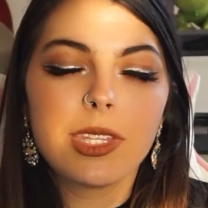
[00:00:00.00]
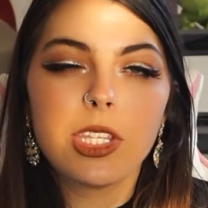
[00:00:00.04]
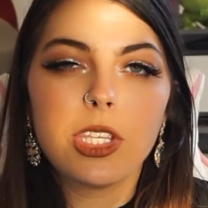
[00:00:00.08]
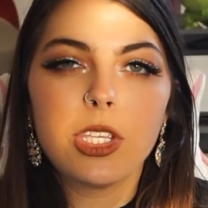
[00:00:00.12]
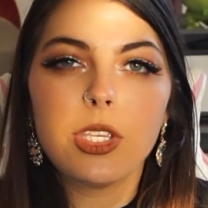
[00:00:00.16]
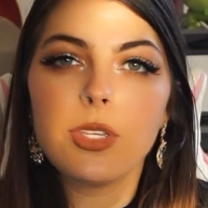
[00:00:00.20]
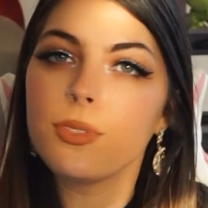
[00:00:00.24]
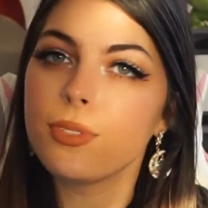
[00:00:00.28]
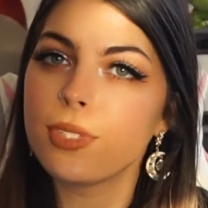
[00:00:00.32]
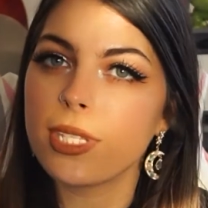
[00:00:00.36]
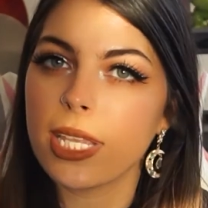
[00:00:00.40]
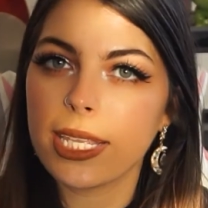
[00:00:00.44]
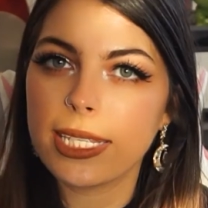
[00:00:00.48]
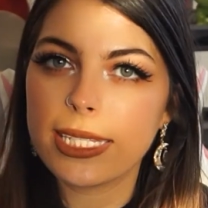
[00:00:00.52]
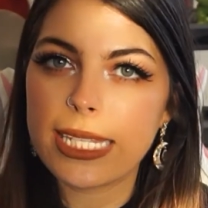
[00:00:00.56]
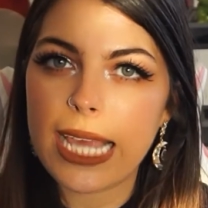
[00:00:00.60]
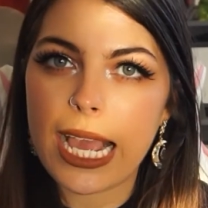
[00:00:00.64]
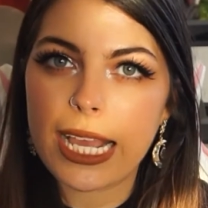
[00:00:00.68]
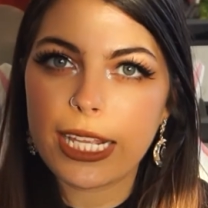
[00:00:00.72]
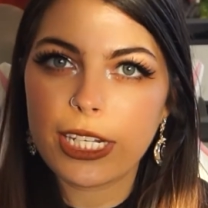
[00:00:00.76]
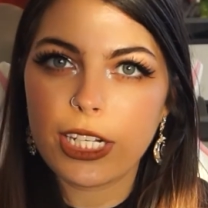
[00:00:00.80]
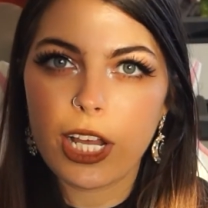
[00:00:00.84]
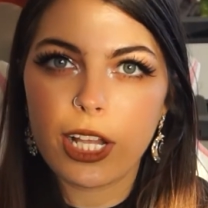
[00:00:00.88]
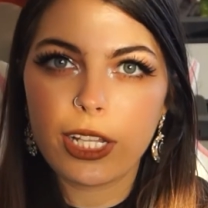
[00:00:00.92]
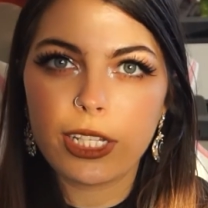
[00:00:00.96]
using
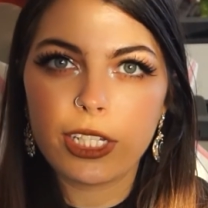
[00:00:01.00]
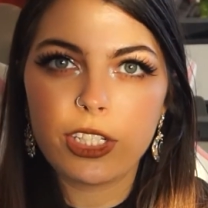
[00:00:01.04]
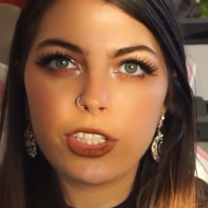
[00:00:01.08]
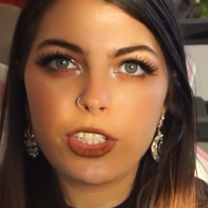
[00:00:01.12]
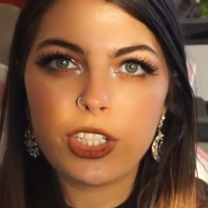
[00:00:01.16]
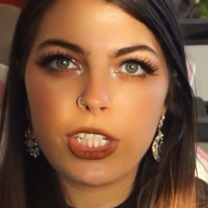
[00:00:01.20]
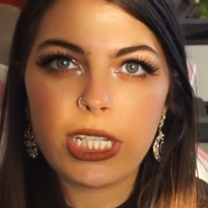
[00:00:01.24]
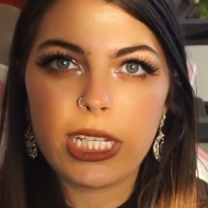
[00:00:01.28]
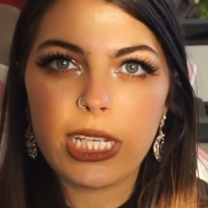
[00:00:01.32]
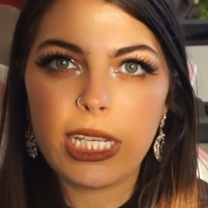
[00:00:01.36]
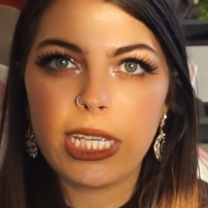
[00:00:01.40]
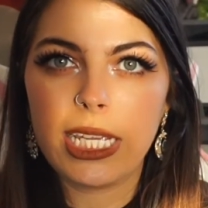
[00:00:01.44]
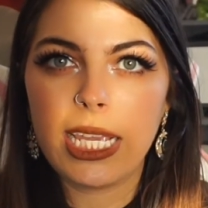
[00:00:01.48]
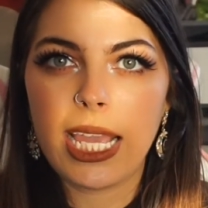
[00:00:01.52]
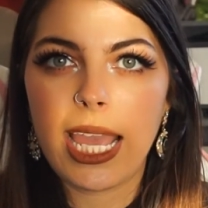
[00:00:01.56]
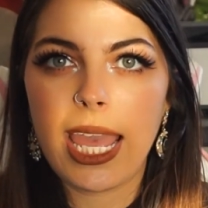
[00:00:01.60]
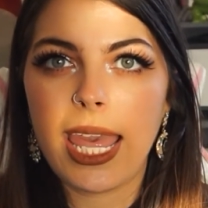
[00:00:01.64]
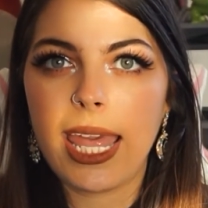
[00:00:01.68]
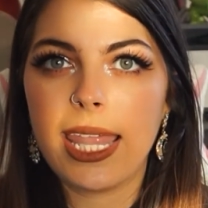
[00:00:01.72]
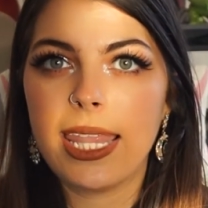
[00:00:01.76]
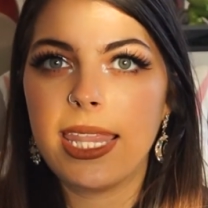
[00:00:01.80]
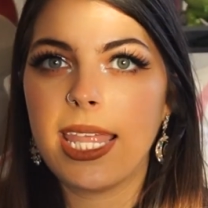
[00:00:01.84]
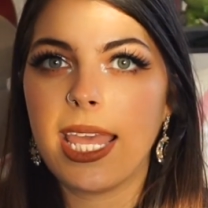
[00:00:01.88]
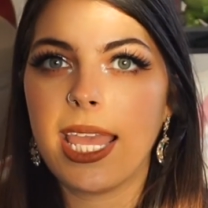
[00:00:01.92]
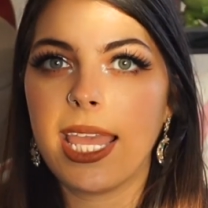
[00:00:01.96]
technology
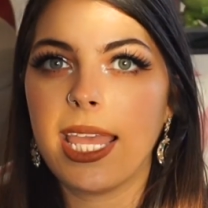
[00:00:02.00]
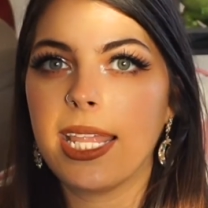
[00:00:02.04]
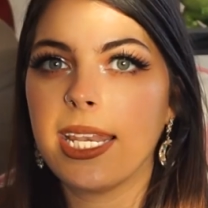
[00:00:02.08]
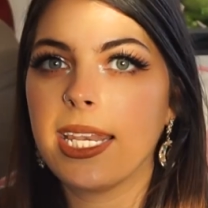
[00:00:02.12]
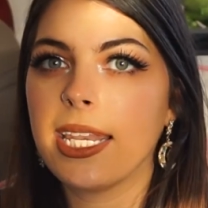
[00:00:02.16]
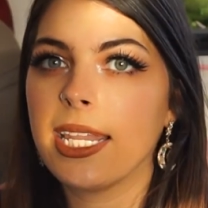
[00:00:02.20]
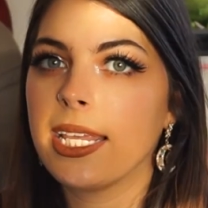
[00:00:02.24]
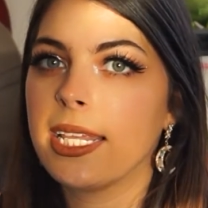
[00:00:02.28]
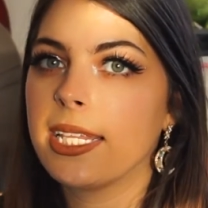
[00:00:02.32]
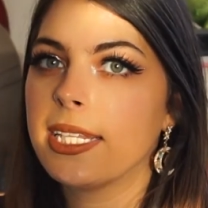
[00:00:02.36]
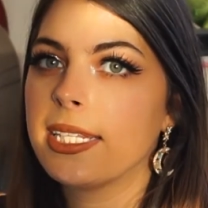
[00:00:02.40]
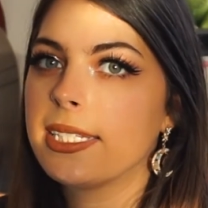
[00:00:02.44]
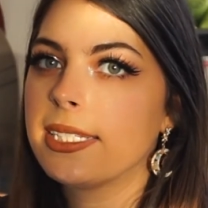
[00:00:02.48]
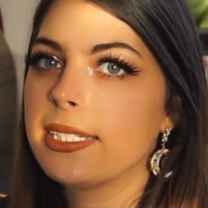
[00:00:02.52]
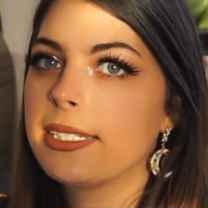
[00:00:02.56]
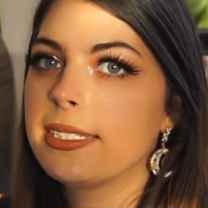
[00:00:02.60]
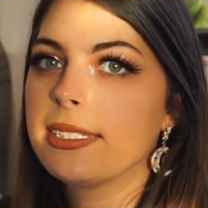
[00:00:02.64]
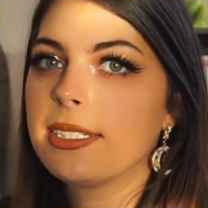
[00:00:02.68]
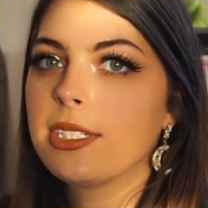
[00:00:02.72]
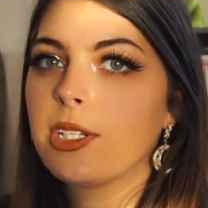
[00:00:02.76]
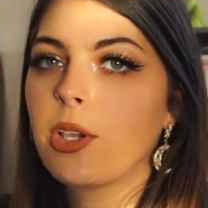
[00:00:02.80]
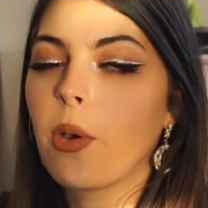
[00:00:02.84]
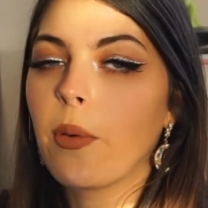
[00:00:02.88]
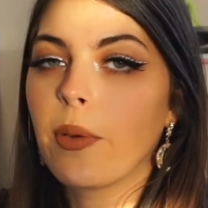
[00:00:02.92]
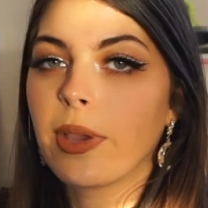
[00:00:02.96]
and then
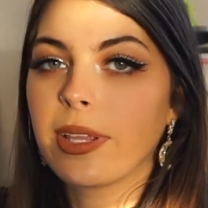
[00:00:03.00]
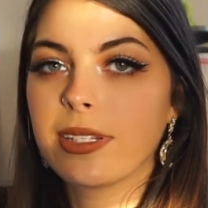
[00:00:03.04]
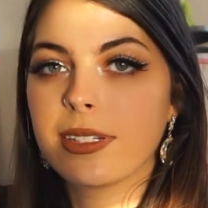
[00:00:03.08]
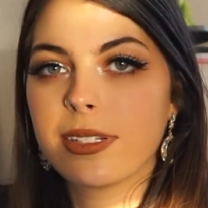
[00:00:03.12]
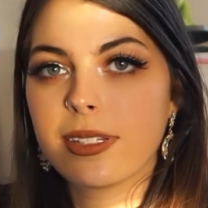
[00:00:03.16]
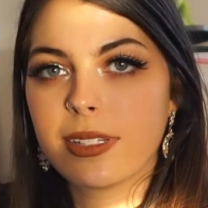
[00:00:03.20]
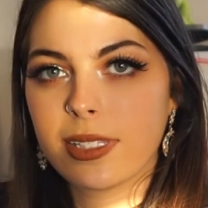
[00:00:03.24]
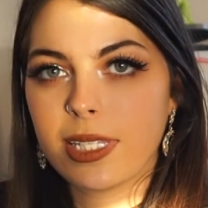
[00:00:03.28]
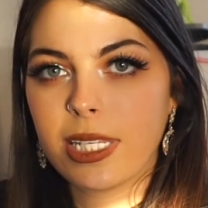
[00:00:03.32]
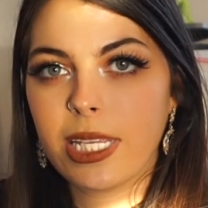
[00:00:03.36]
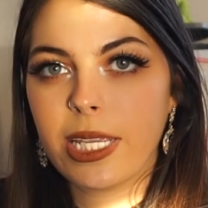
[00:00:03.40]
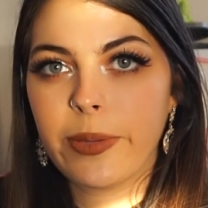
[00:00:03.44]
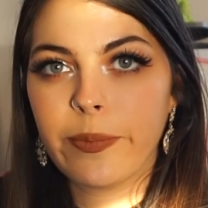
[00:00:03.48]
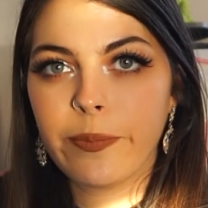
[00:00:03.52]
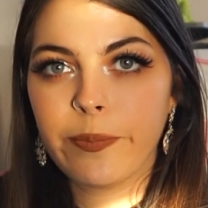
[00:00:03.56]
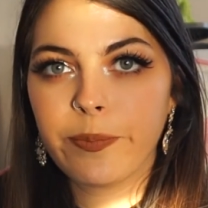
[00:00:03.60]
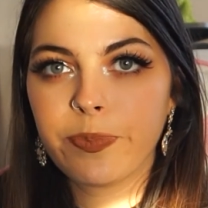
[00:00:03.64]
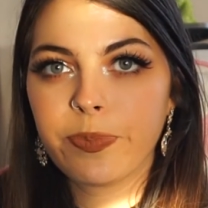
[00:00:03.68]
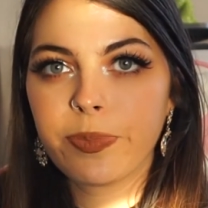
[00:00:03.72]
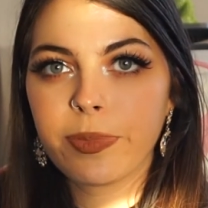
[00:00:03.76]
going to sleep.